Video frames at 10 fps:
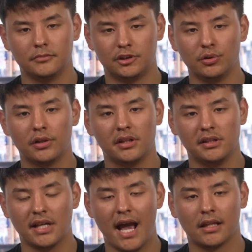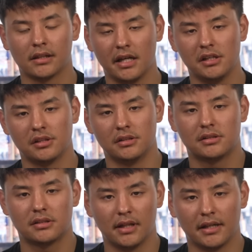due to these
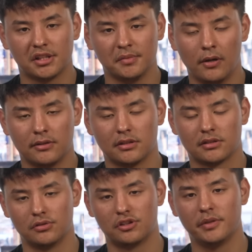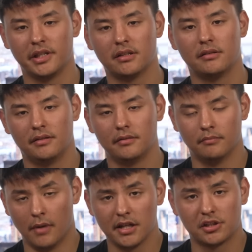allegations that she posted on social media,
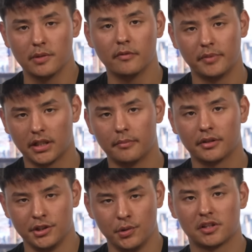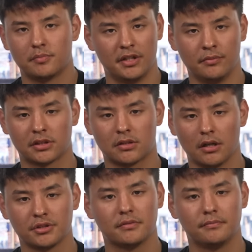my dream of becoming a U.S. Marine was crushed.